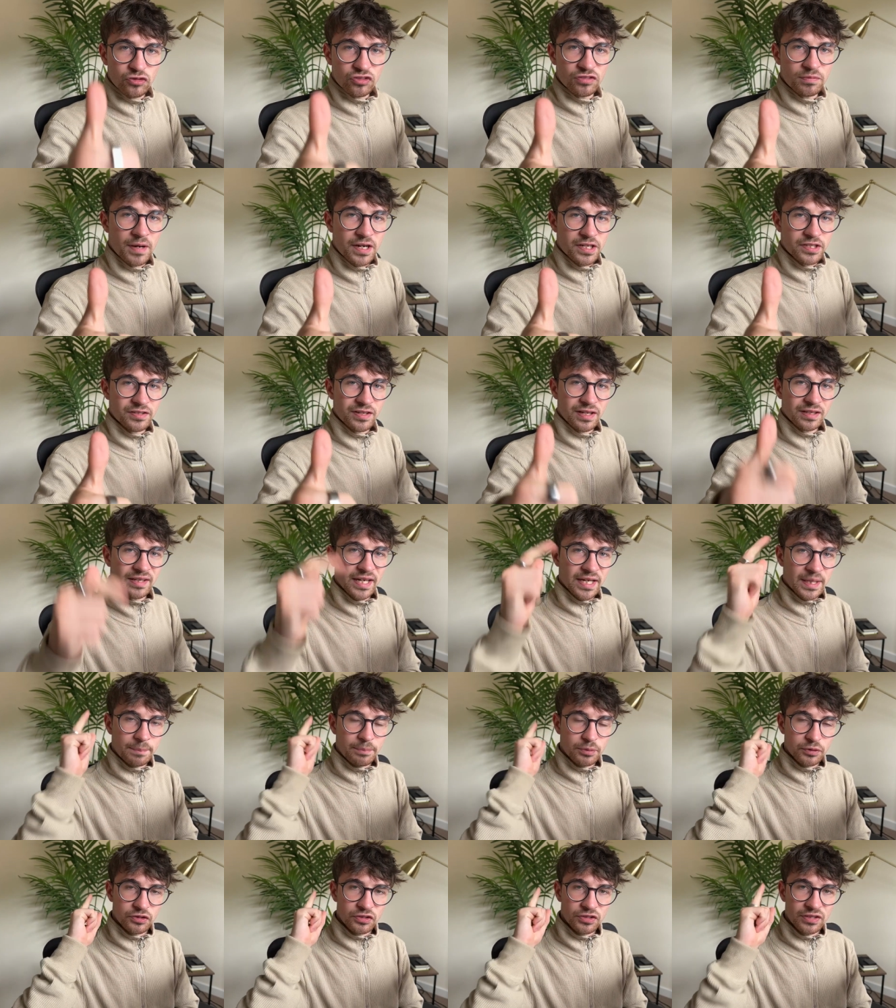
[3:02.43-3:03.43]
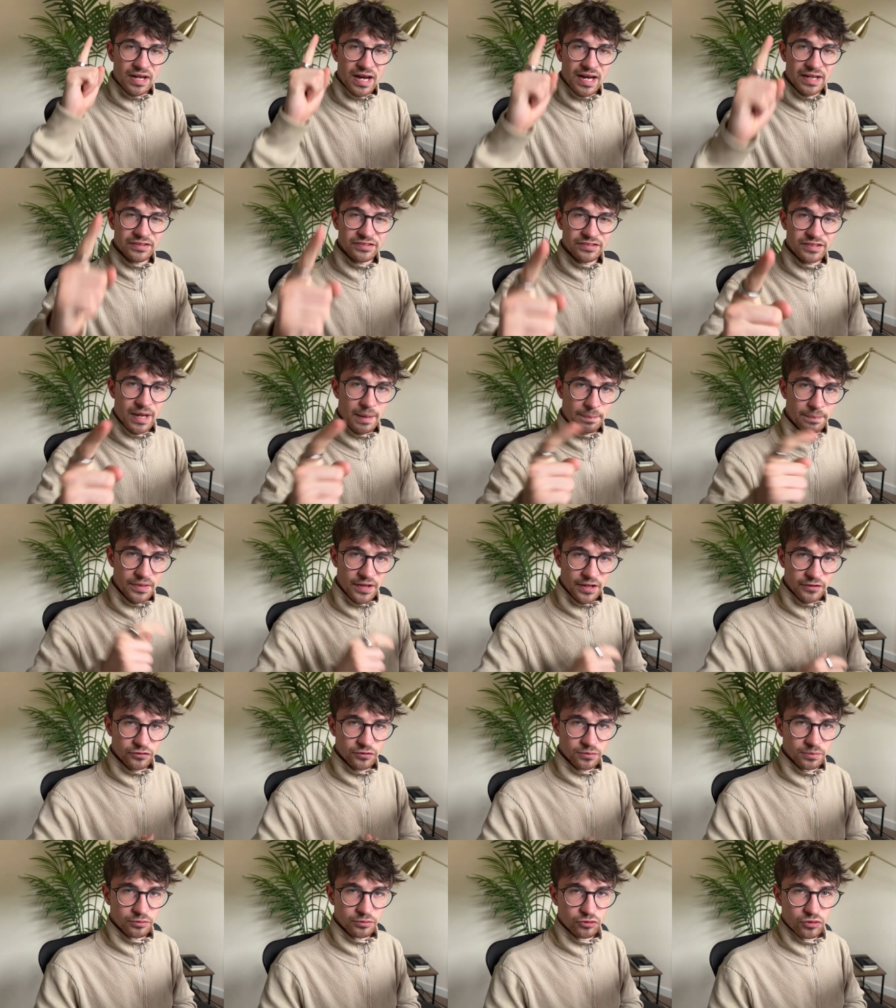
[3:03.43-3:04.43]
smash that like button and tap
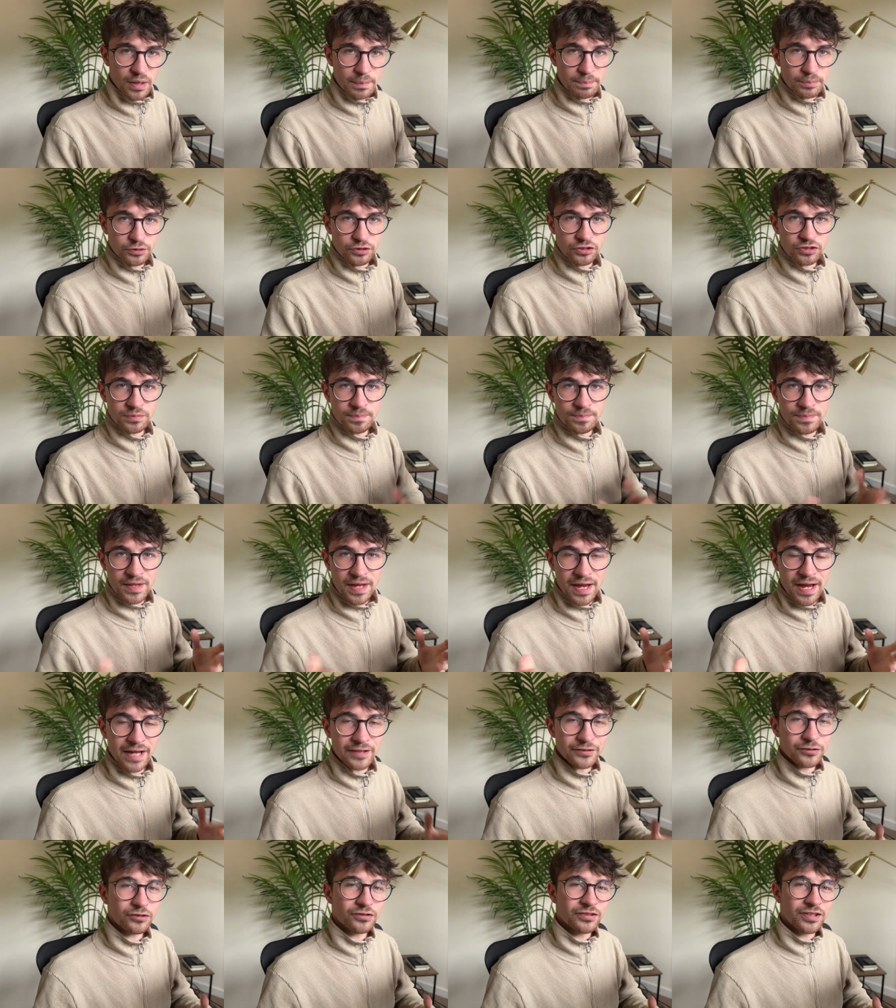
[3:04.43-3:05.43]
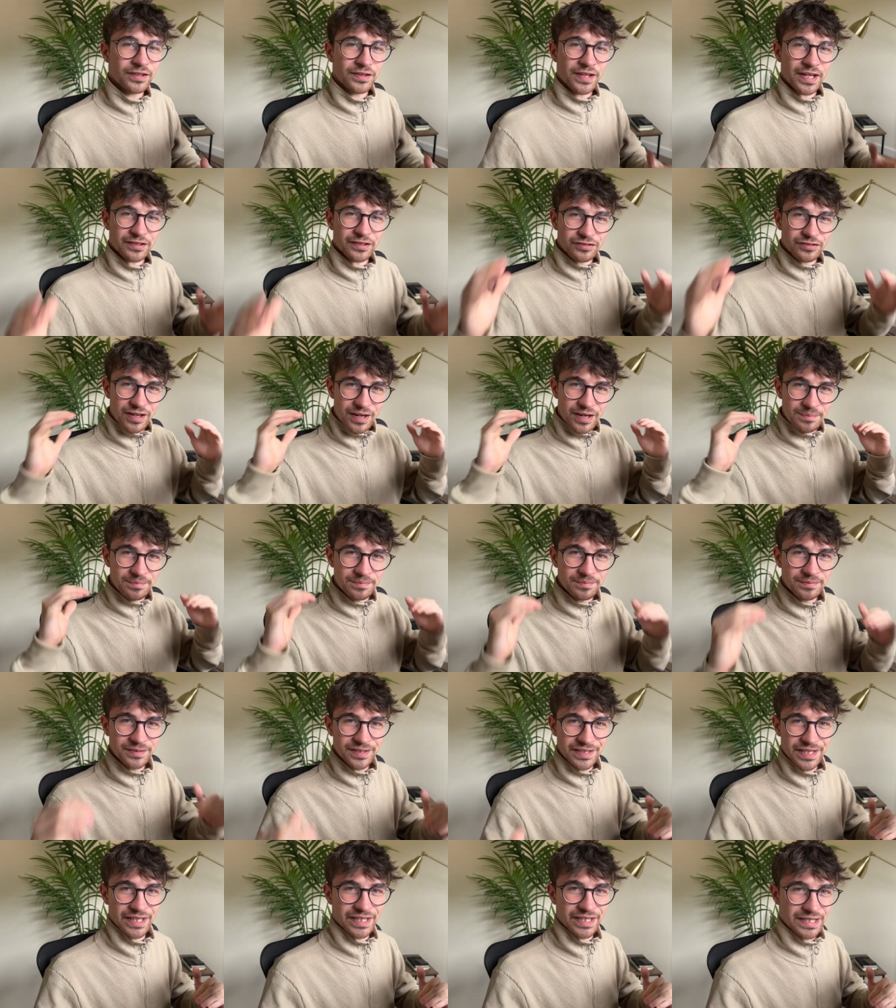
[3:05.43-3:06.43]
that subscribe button. And until next time,
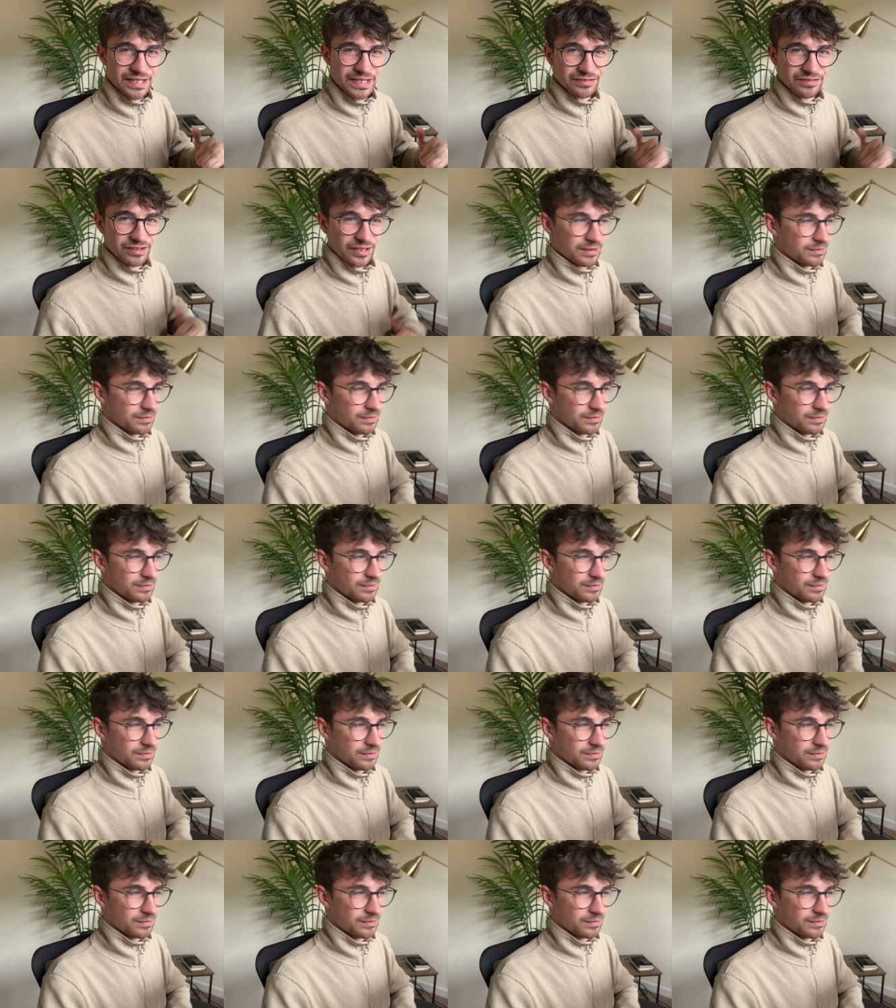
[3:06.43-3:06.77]
take it easy.